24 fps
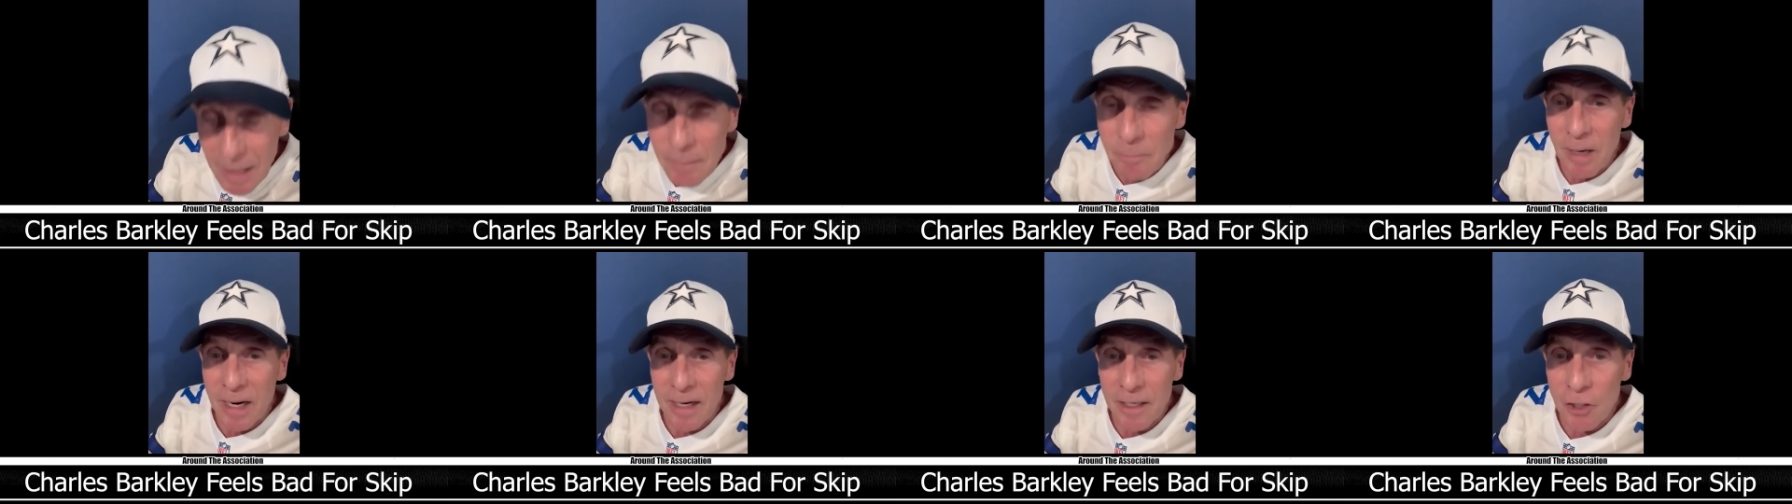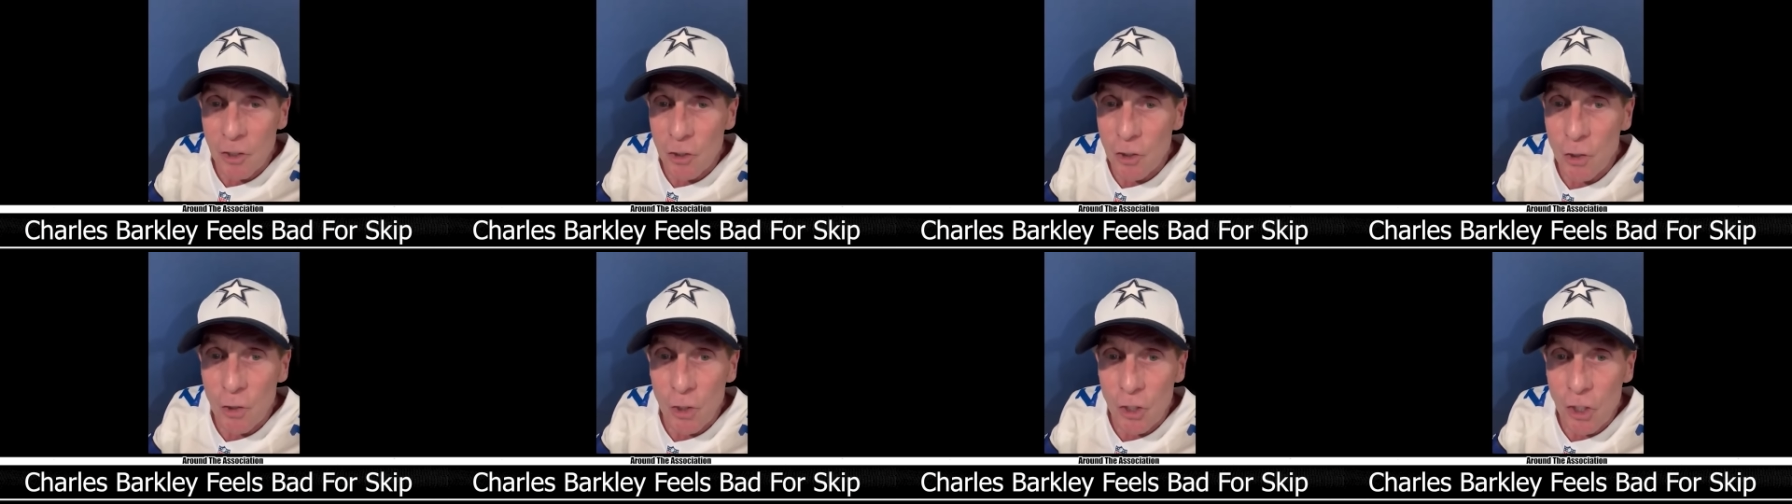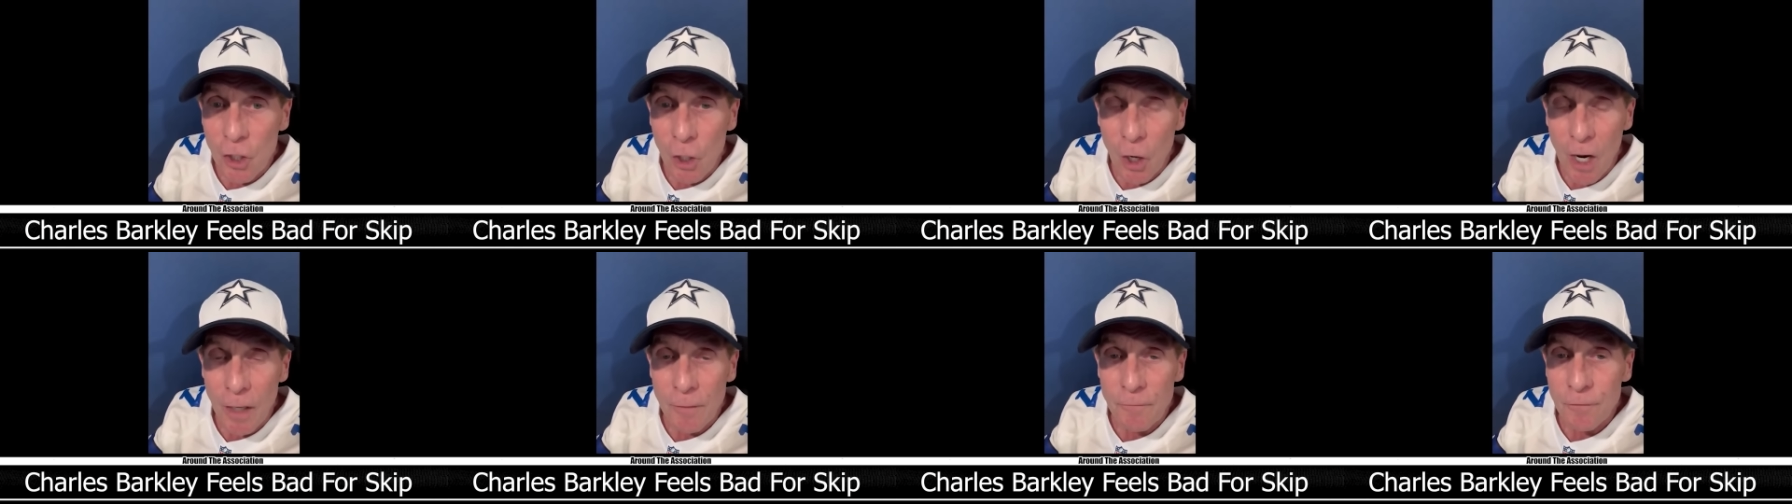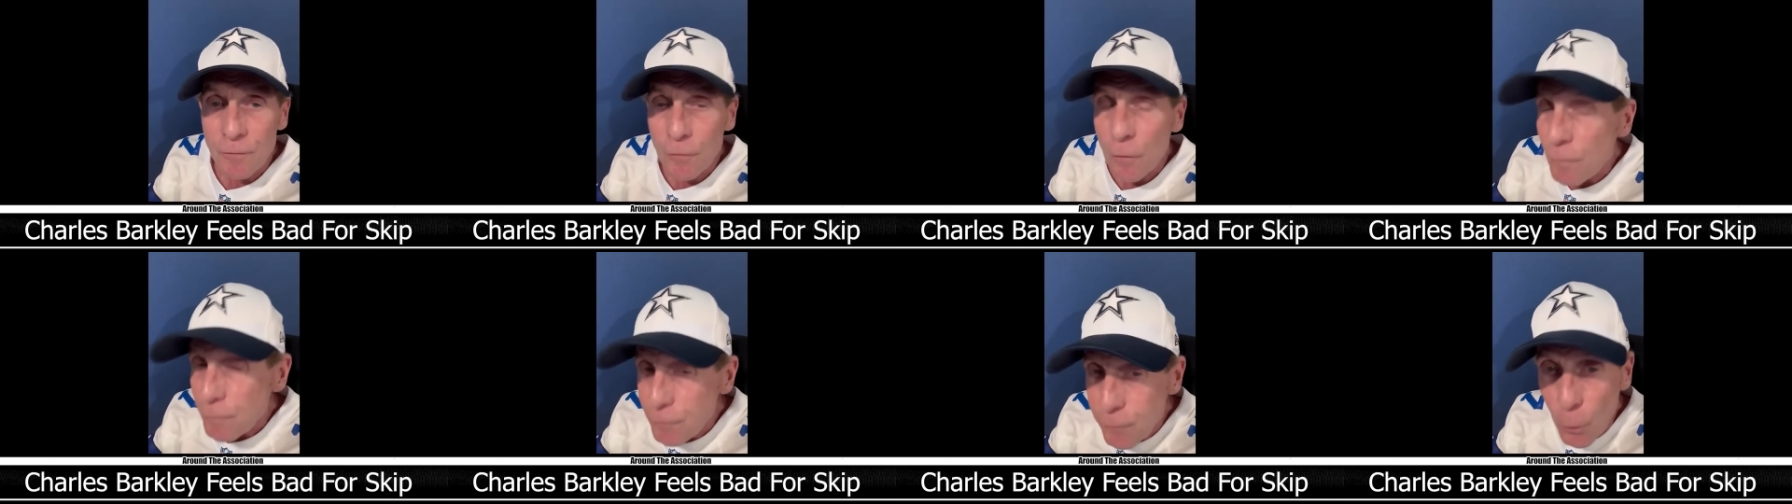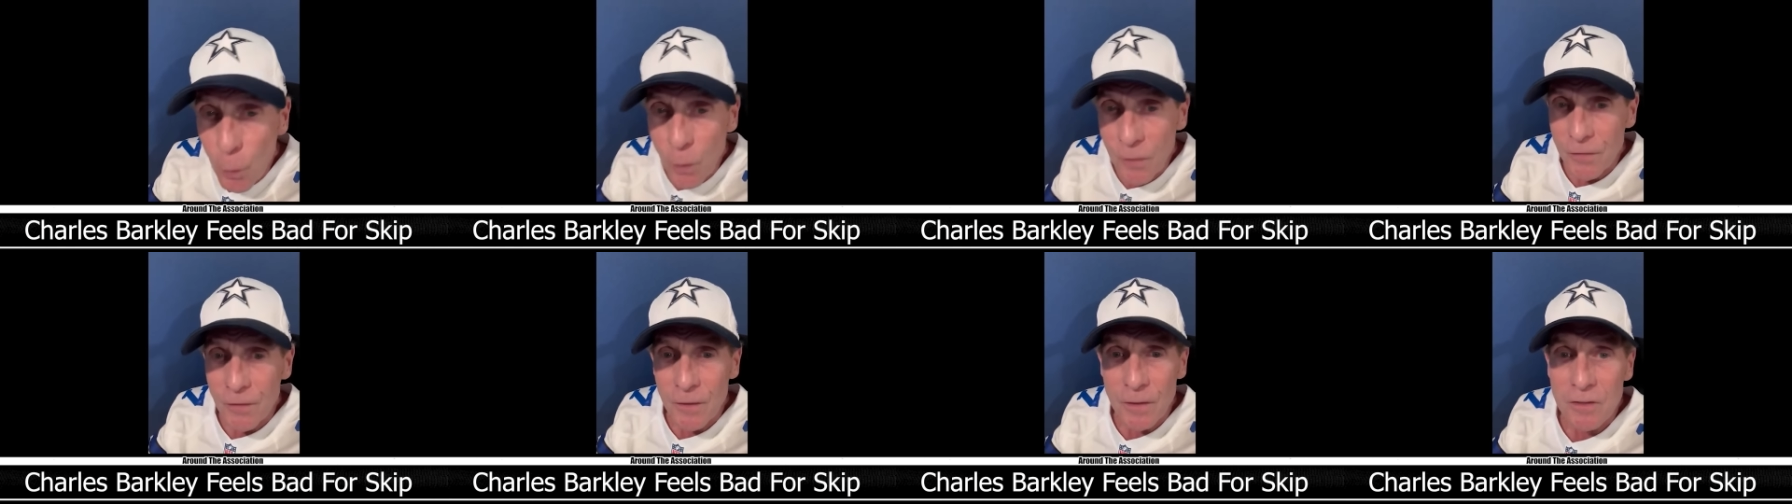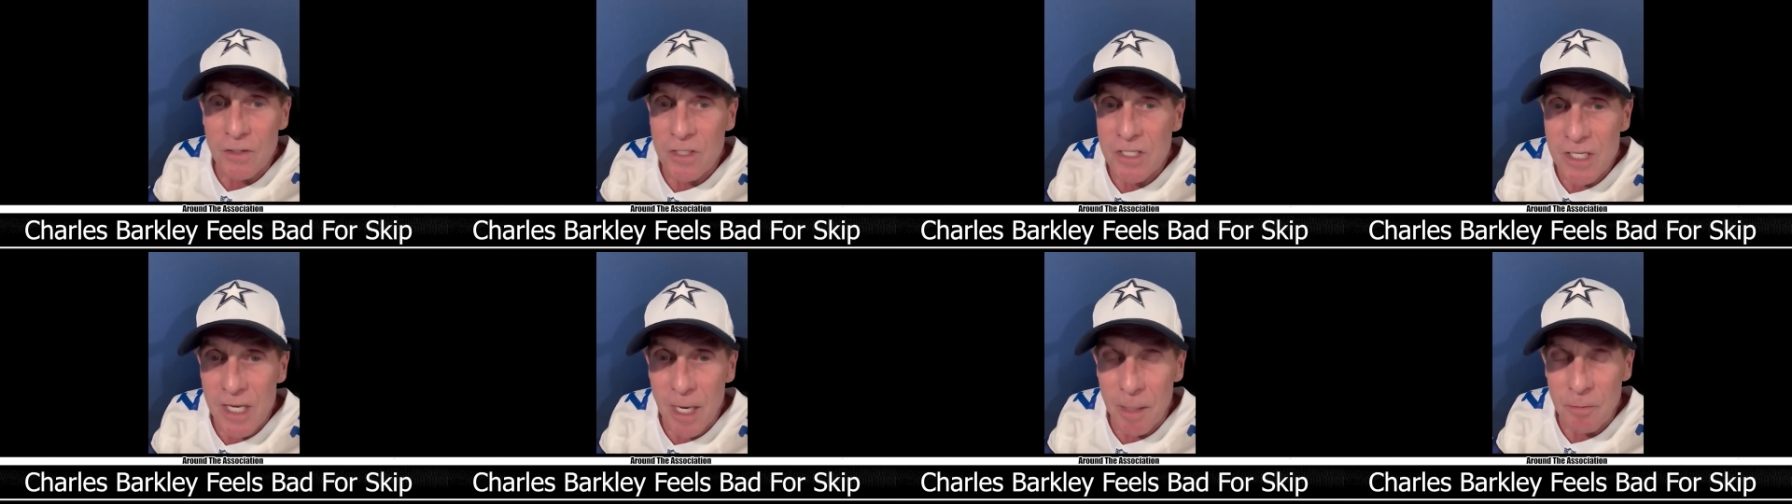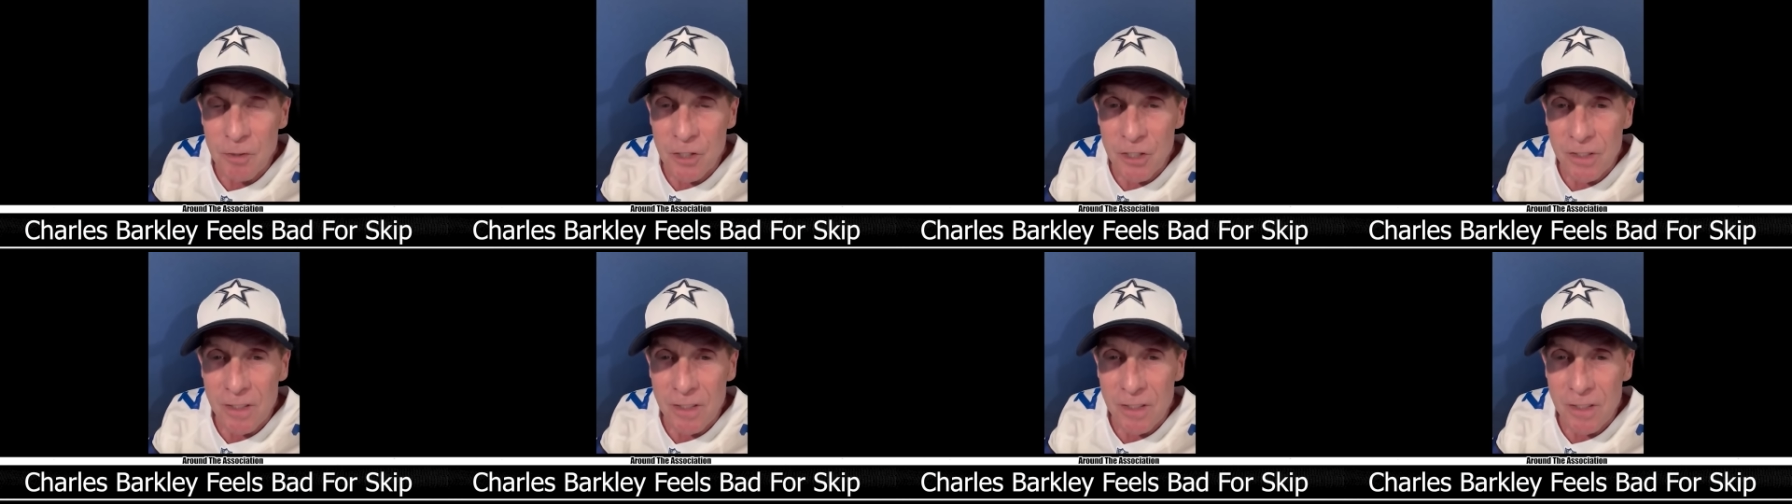None ever panned out. And so